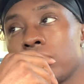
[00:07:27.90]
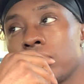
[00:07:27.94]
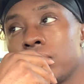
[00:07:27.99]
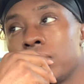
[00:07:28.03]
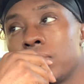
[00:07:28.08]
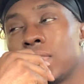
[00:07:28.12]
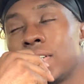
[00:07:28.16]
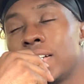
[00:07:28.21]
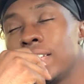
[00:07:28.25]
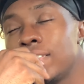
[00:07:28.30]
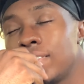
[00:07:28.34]

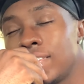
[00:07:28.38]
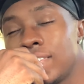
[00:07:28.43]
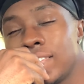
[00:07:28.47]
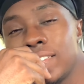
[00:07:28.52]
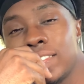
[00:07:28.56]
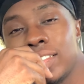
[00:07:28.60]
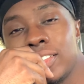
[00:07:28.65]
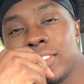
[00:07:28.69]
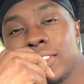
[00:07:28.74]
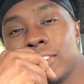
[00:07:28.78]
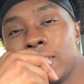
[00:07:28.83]
what?
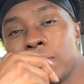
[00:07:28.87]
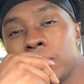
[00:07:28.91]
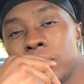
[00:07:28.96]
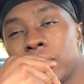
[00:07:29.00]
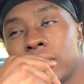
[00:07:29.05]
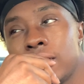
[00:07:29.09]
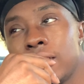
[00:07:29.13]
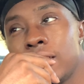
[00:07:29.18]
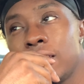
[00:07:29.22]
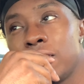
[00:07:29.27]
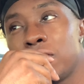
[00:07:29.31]
You know what I'm
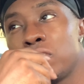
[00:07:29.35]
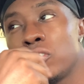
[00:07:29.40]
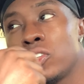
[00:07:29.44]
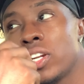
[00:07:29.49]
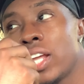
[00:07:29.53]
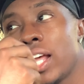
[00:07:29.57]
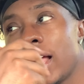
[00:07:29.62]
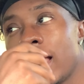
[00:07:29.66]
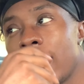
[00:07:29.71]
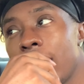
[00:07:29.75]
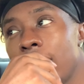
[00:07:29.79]
saying? If you're
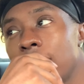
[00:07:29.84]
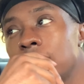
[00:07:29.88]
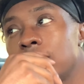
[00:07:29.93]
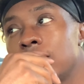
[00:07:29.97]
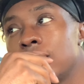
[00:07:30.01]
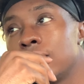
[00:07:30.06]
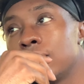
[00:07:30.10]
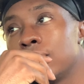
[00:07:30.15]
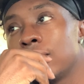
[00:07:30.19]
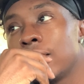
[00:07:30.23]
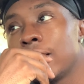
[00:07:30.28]
not
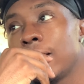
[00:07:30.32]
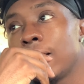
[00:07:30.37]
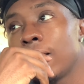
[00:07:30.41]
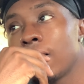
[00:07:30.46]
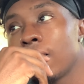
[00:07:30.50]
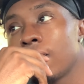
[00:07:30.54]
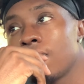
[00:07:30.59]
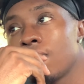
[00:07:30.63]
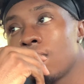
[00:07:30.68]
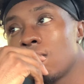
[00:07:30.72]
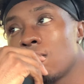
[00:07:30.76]
active, like,
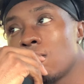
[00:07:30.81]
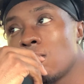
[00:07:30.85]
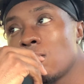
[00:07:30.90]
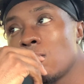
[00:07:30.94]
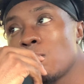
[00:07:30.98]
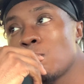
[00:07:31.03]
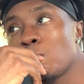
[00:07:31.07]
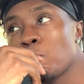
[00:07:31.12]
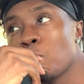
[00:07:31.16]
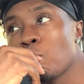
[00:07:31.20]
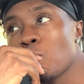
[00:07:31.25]

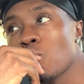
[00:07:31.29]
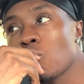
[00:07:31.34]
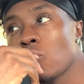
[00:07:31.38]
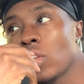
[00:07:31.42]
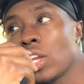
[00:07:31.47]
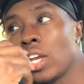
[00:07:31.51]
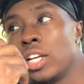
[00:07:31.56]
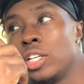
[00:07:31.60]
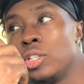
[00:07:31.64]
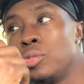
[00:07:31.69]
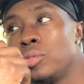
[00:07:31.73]

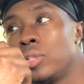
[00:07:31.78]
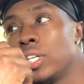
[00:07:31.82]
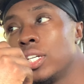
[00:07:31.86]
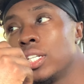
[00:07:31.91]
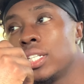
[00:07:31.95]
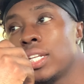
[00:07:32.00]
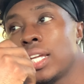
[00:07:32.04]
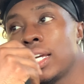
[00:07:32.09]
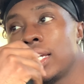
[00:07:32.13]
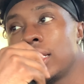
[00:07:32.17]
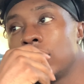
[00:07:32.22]
and you
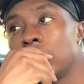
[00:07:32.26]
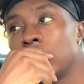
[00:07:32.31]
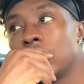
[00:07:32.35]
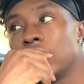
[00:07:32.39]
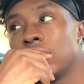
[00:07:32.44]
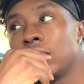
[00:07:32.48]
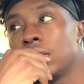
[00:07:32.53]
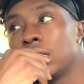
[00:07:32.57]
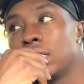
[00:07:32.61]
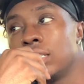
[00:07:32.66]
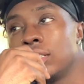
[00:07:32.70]
get like a,
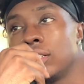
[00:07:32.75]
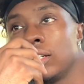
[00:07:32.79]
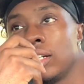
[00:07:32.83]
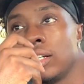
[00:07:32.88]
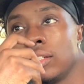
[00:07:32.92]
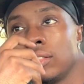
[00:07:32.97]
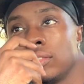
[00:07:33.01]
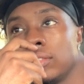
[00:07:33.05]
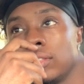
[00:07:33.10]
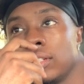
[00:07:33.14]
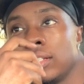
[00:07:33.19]

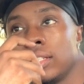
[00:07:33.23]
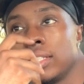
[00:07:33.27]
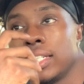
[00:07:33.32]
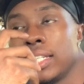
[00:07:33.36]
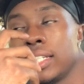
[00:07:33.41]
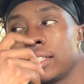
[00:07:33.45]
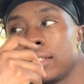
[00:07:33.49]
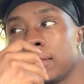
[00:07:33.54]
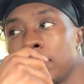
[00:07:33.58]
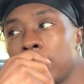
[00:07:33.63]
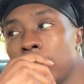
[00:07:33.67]
a, a
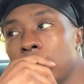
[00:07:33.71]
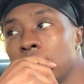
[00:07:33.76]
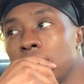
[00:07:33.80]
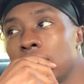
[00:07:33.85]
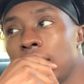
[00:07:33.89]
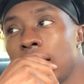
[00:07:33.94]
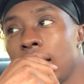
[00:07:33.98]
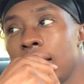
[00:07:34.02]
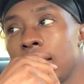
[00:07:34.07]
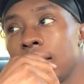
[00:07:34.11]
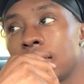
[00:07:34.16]
less amount of
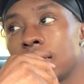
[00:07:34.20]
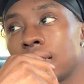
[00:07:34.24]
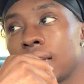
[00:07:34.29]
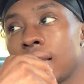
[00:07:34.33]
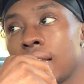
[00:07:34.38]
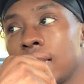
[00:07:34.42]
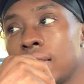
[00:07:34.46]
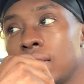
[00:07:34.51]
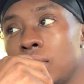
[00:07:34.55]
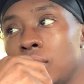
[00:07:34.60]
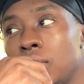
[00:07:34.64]
likes,
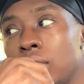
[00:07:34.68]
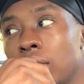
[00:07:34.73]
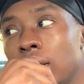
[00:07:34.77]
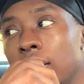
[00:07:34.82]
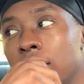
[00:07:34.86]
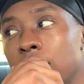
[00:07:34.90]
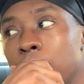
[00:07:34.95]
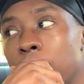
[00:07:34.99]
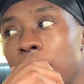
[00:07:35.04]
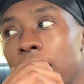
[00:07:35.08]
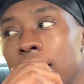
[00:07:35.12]
like, you should
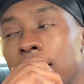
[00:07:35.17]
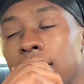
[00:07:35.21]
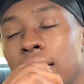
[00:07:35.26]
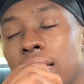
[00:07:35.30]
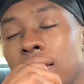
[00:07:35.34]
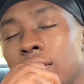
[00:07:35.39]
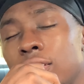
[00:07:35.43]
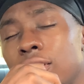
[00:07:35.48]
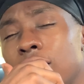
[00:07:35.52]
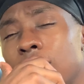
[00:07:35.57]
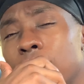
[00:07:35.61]
expect
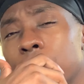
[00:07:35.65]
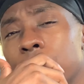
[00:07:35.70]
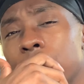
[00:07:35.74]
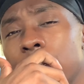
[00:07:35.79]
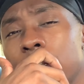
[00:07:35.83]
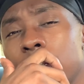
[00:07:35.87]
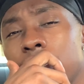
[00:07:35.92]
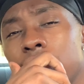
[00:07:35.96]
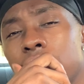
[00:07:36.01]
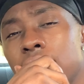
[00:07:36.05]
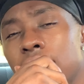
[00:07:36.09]
that. You know what I'm
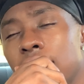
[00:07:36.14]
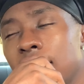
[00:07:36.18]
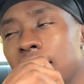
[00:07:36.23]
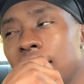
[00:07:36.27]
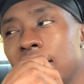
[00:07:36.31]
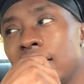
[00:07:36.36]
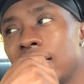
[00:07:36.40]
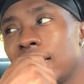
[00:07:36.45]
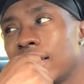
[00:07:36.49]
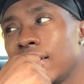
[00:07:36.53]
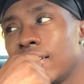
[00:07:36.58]
saying? Like,